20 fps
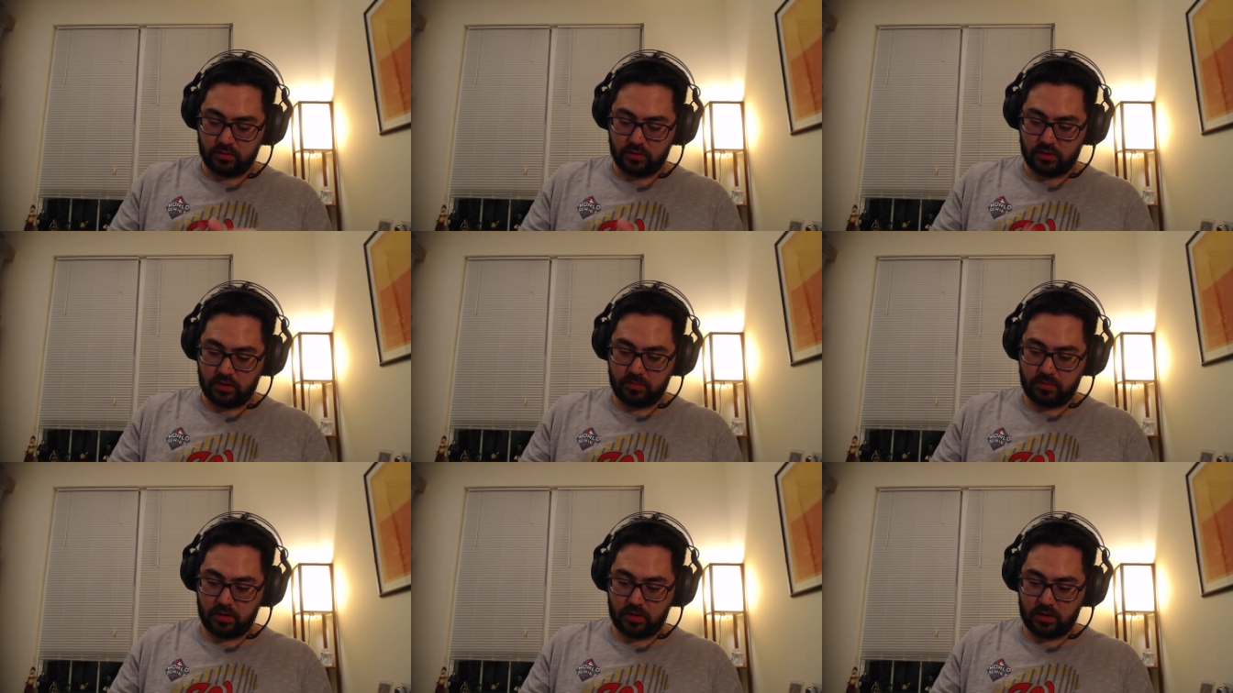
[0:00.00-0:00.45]

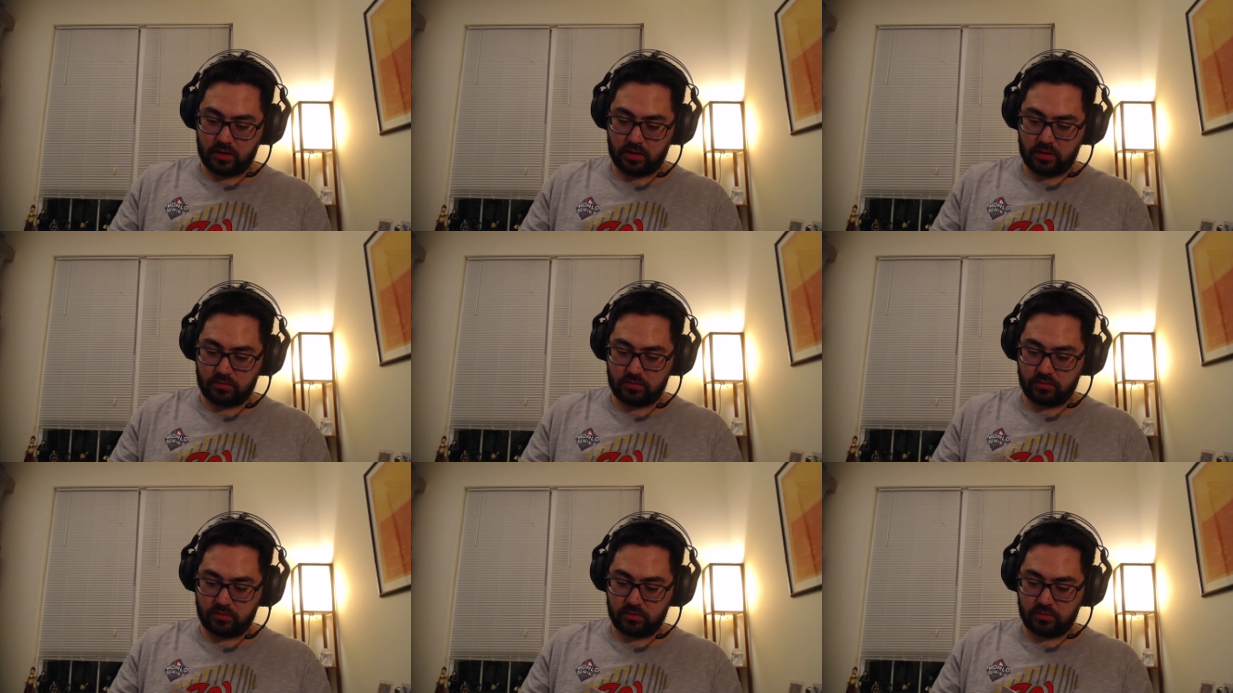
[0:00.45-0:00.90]
I mean,
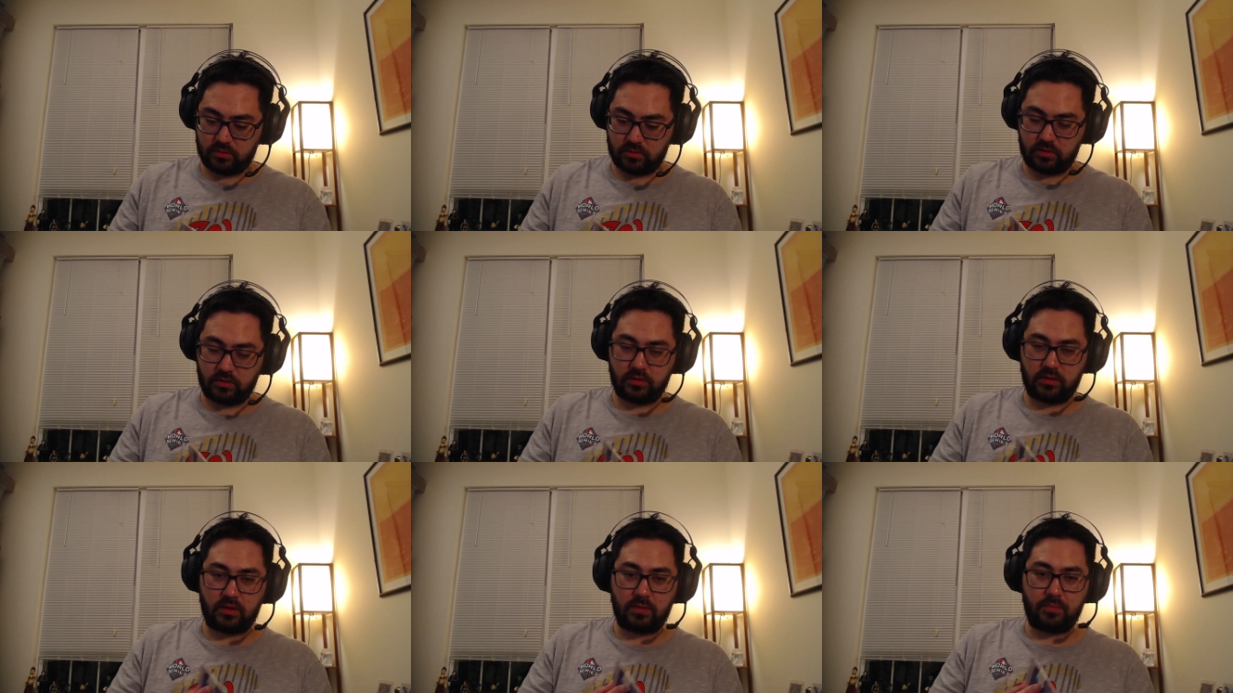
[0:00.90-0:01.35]

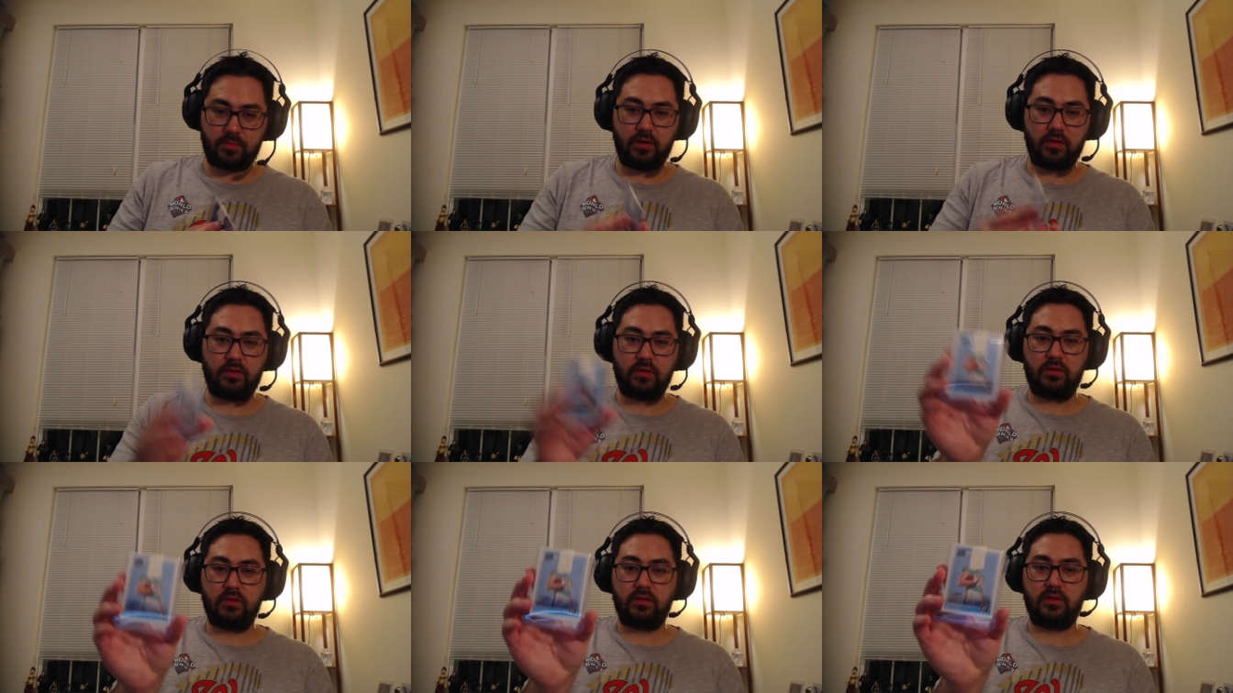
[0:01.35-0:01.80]
they put
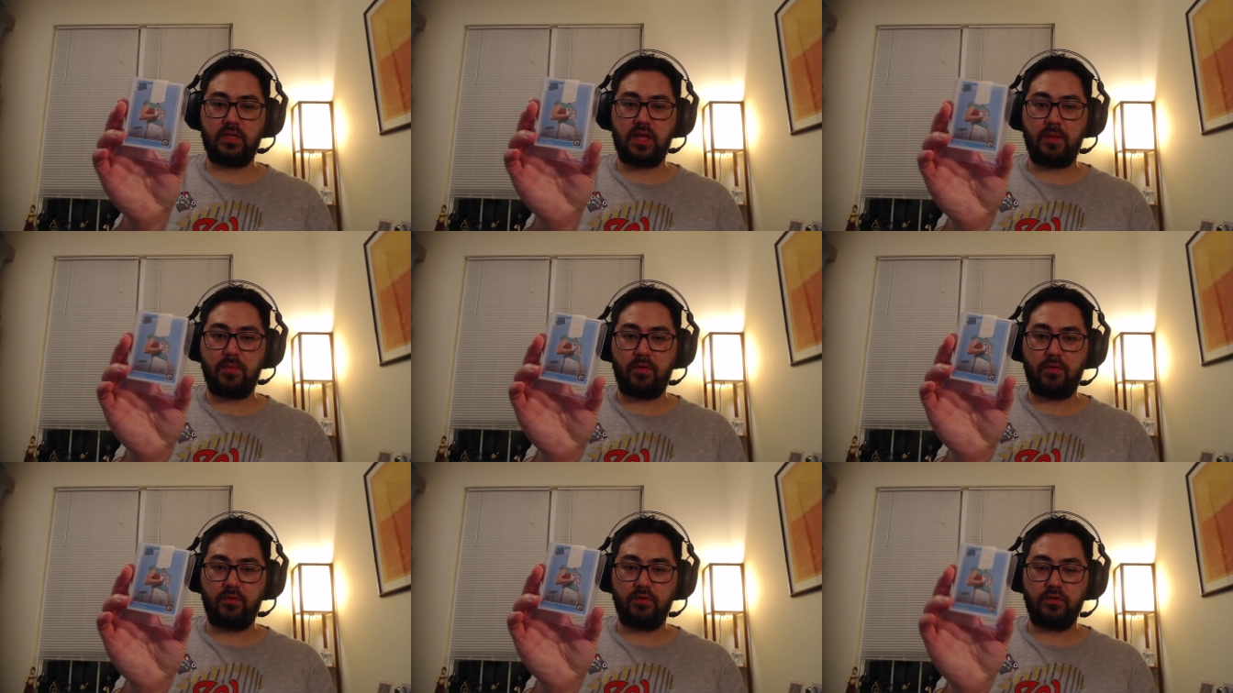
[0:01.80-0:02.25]

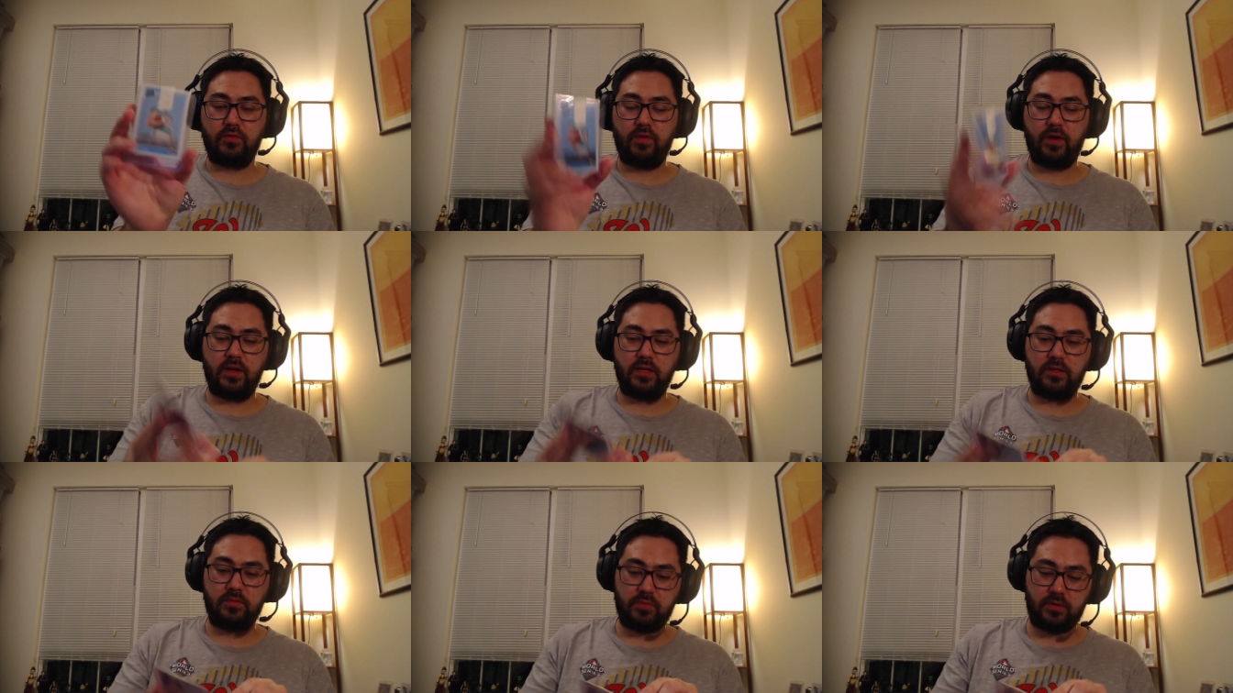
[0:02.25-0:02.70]
tape over his
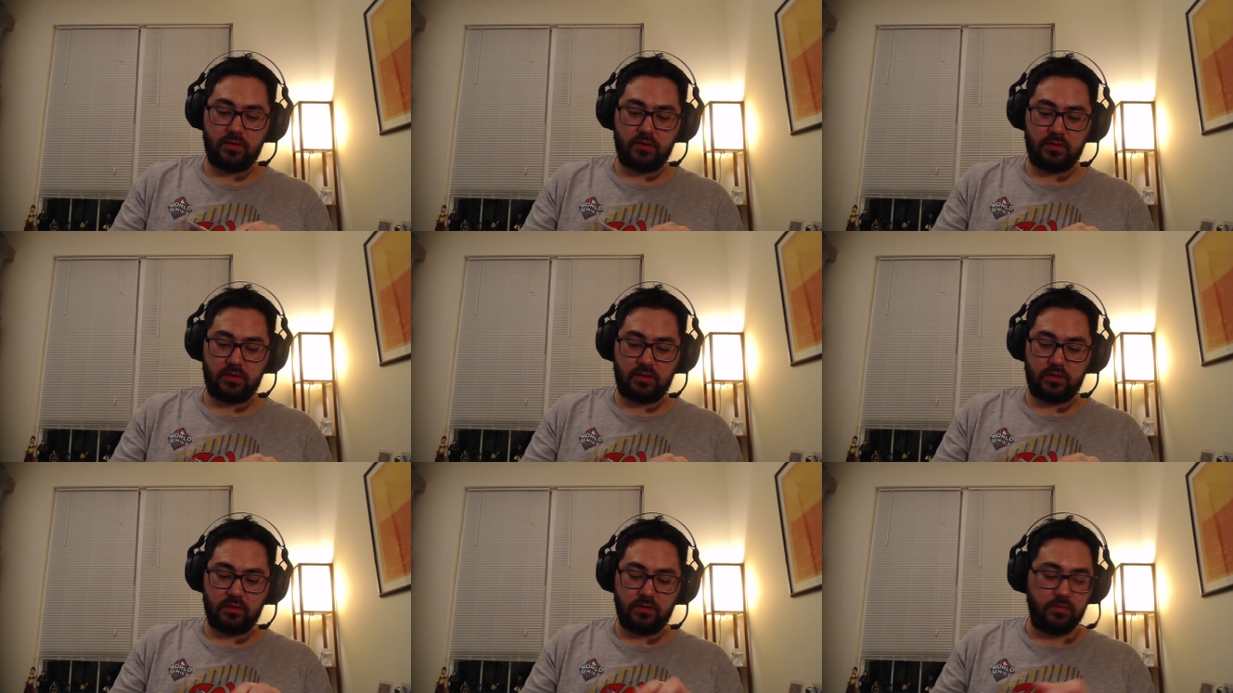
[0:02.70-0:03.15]
face, but
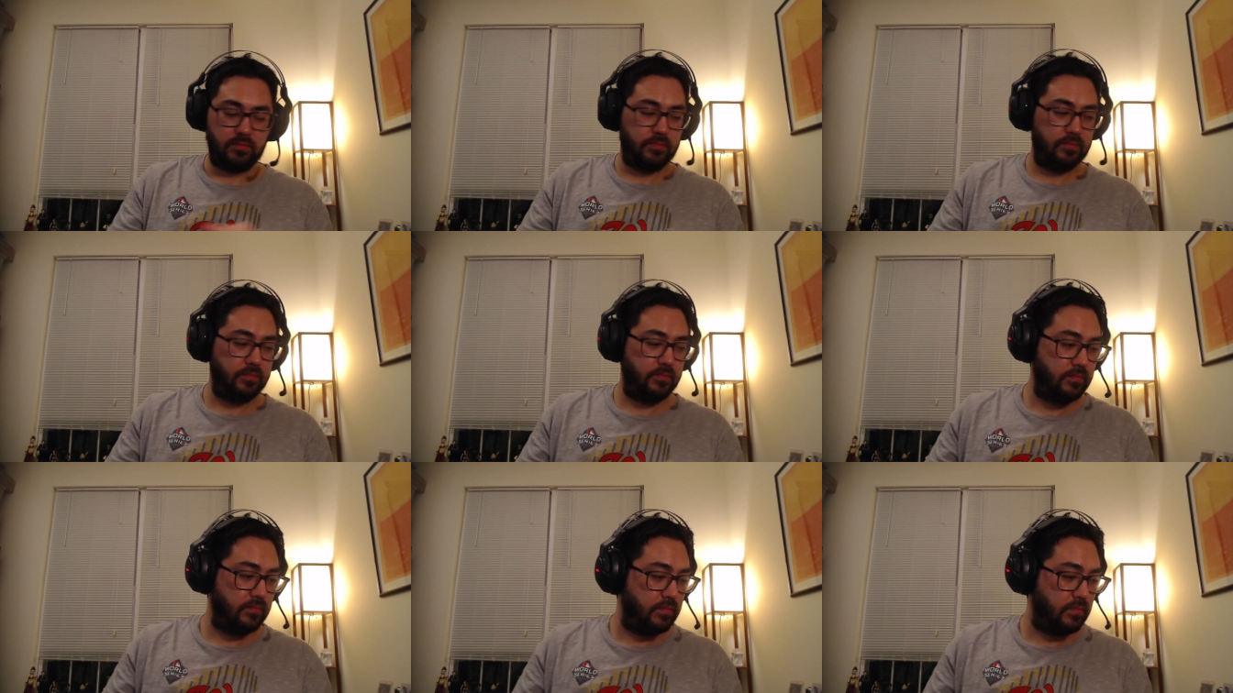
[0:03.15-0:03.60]

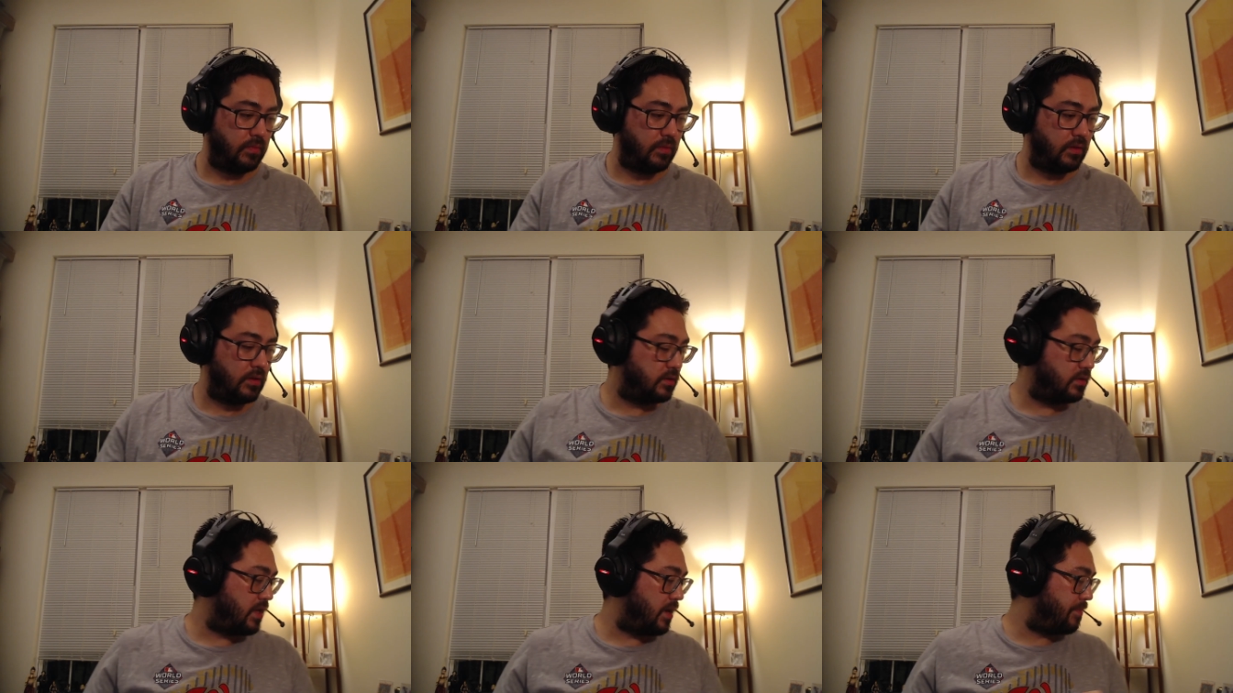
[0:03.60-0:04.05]

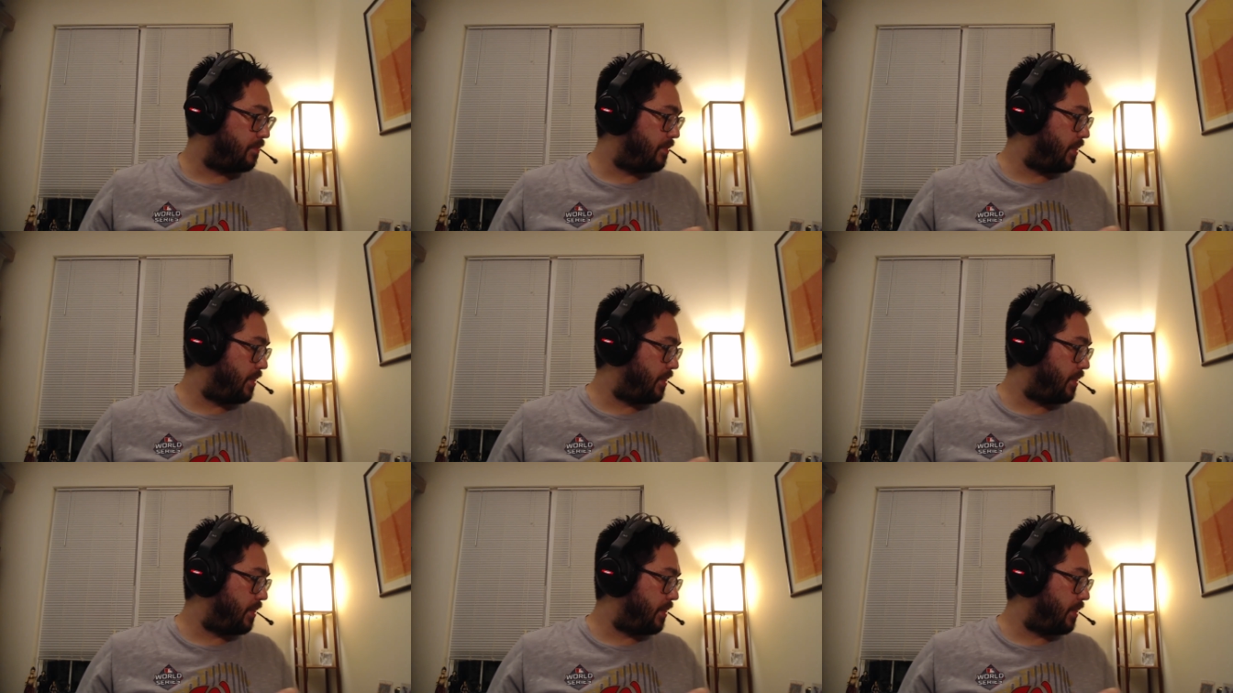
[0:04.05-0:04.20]
it's not